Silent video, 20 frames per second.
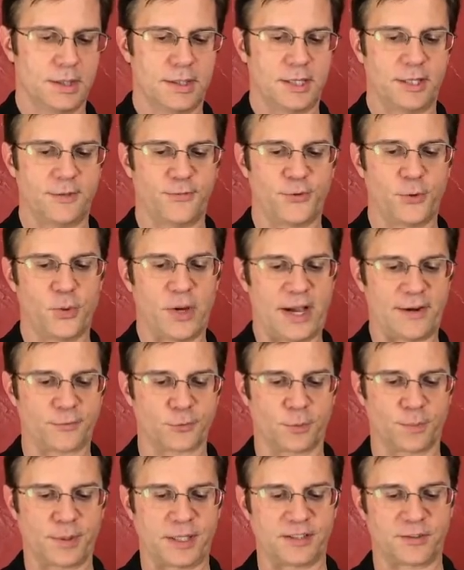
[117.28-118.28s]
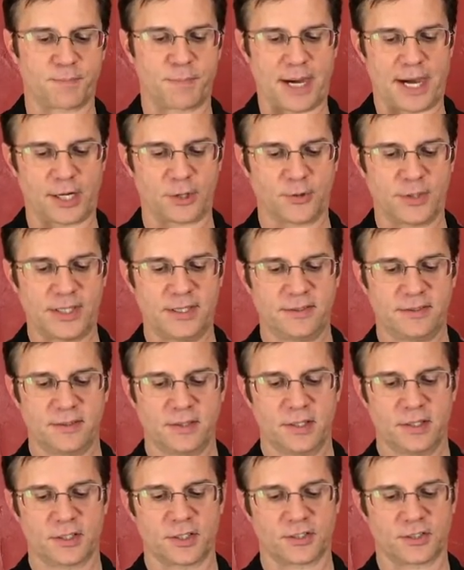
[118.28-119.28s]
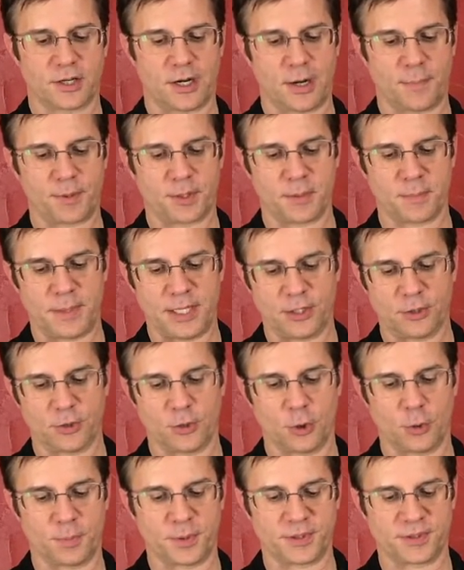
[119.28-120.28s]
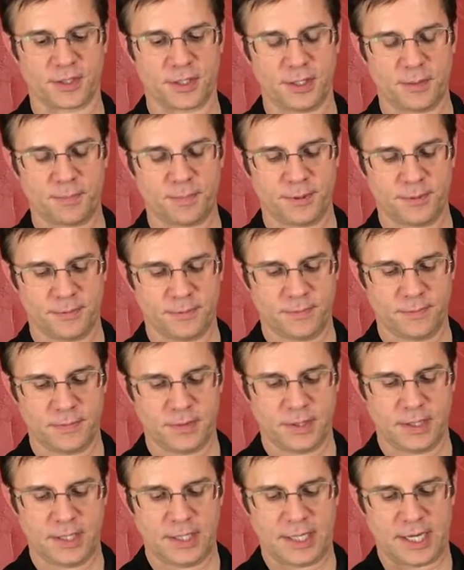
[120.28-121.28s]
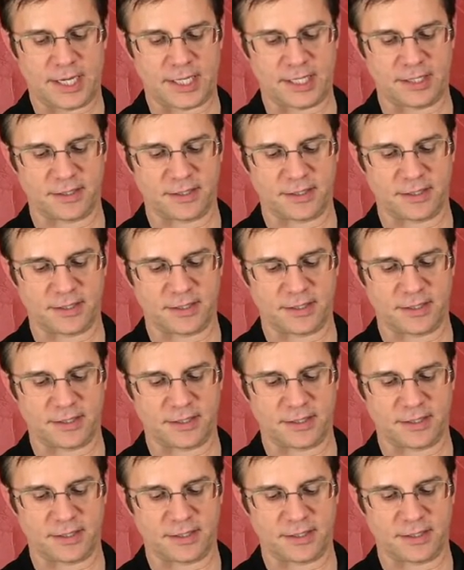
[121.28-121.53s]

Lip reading: If you have to replace batteries, the top of the meter opens up, and